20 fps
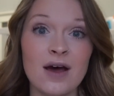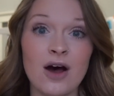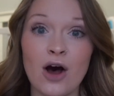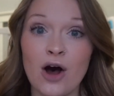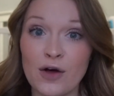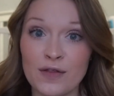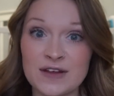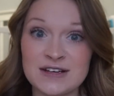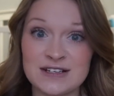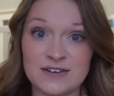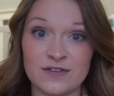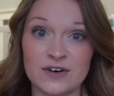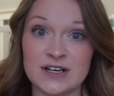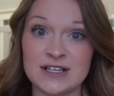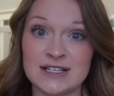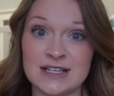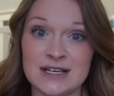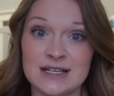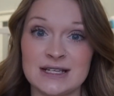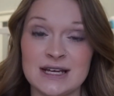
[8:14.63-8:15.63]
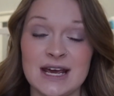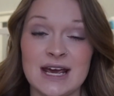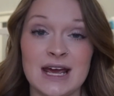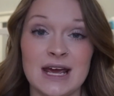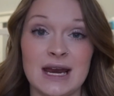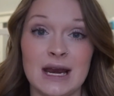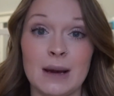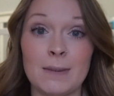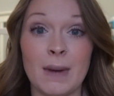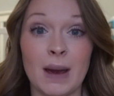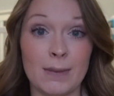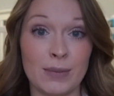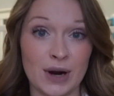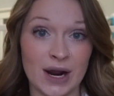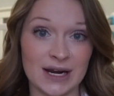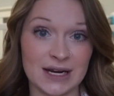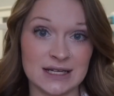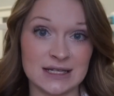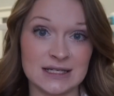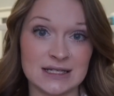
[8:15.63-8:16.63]
all the differences in my
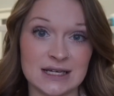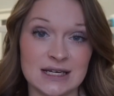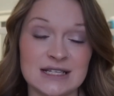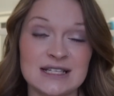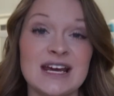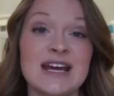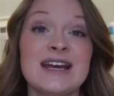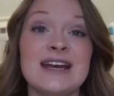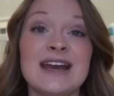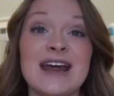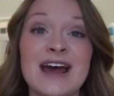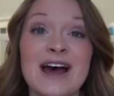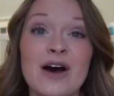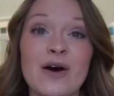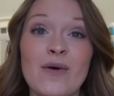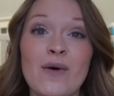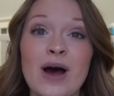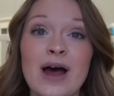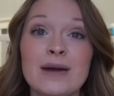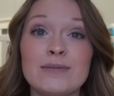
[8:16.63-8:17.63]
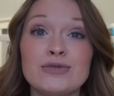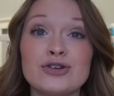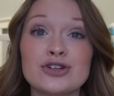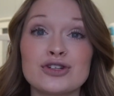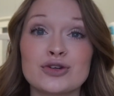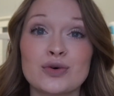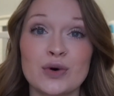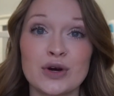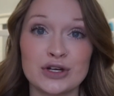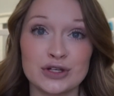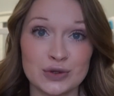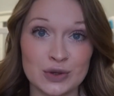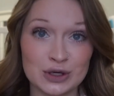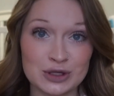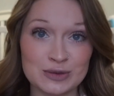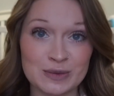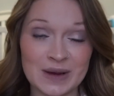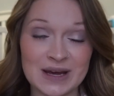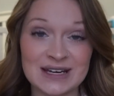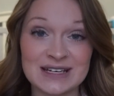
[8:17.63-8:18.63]
pregnancies. And now I'm just going to
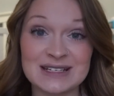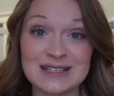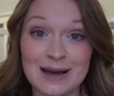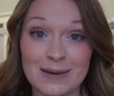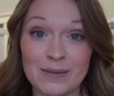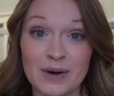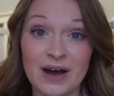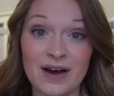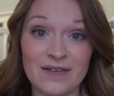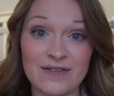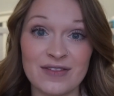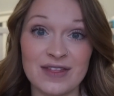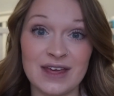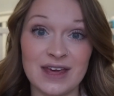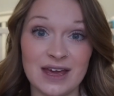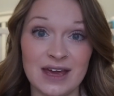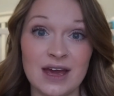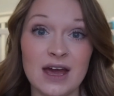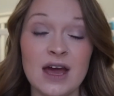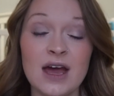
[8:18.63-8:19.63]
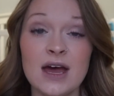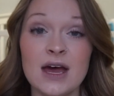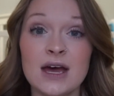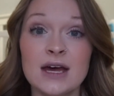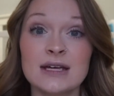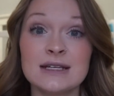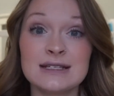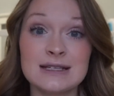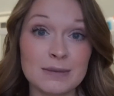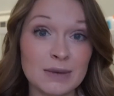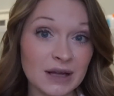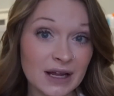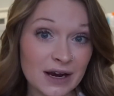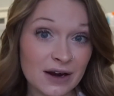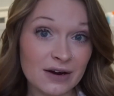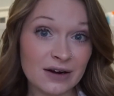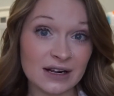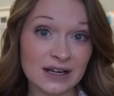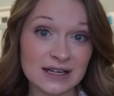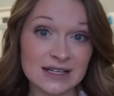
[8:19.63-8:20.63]
explain some of the
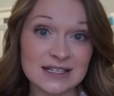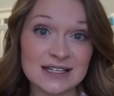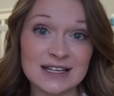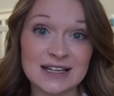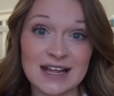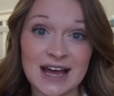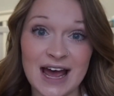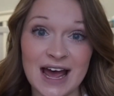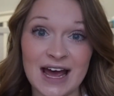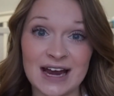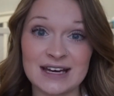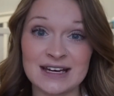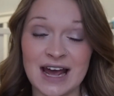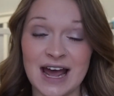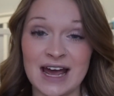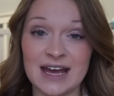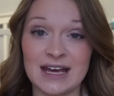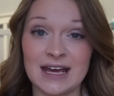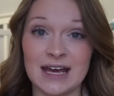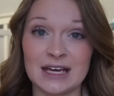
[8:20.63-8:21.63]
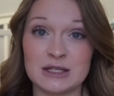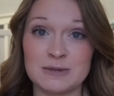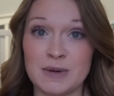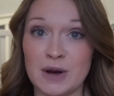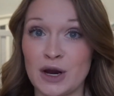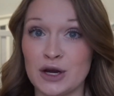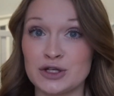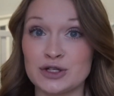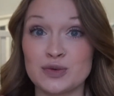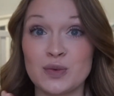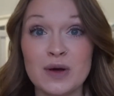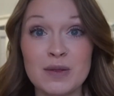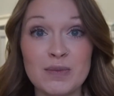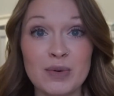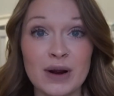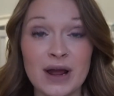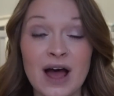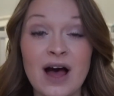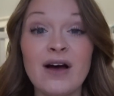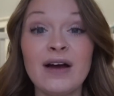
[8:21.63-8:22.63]
similarities that I experienced with
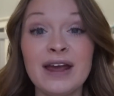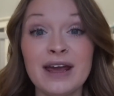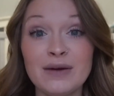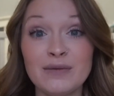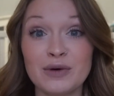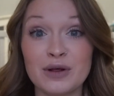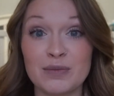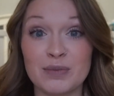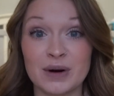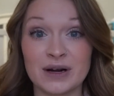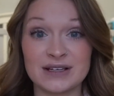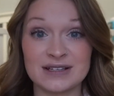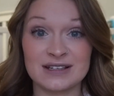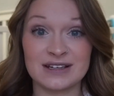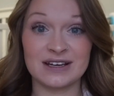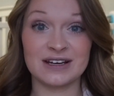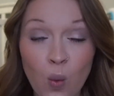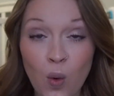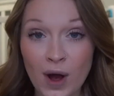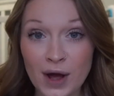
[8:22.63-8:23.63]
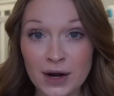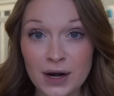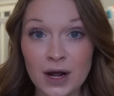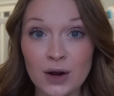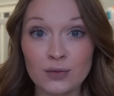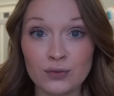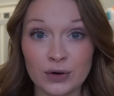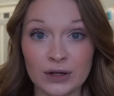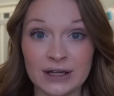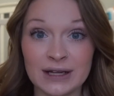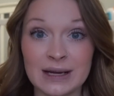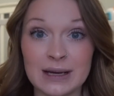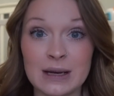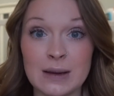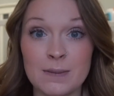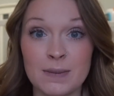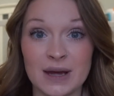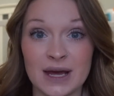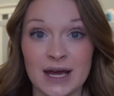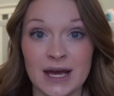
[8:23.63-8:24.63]
Brielle and with Brixlee. One
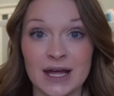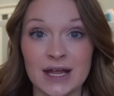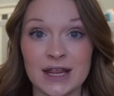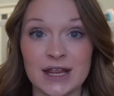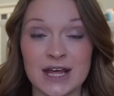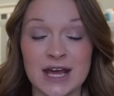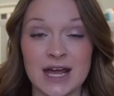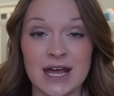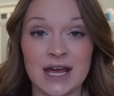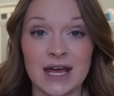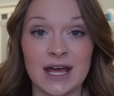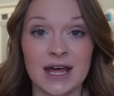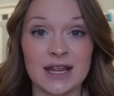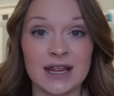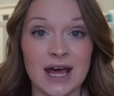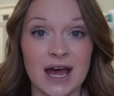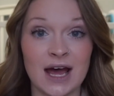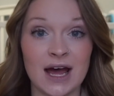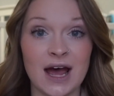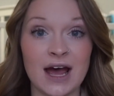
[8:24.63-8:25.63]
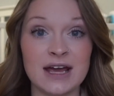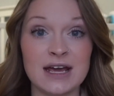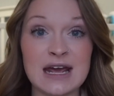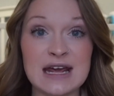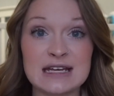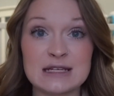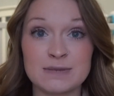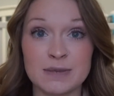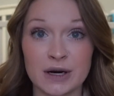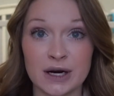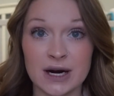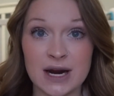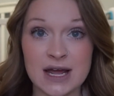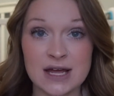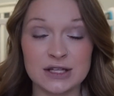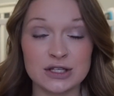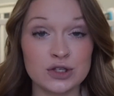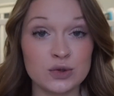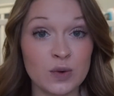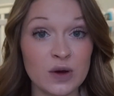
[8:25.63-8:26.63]
really big thing that I
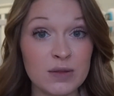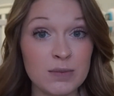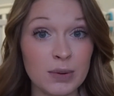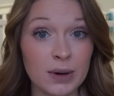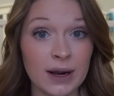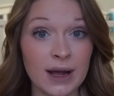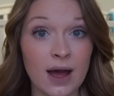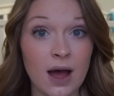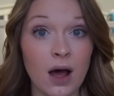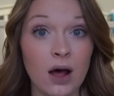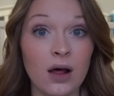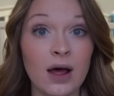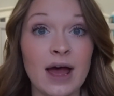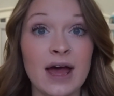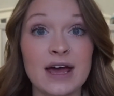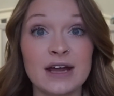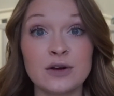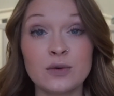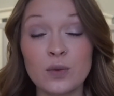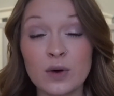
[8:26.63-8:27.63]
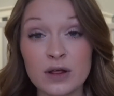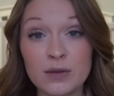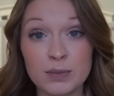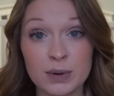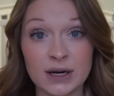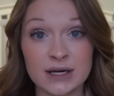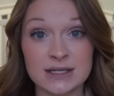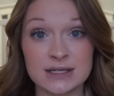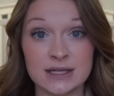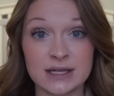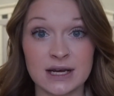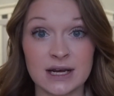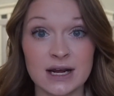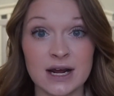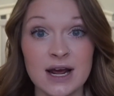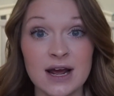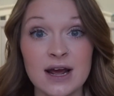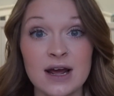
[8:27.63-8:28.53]
experienced with Brielle and with Brixlee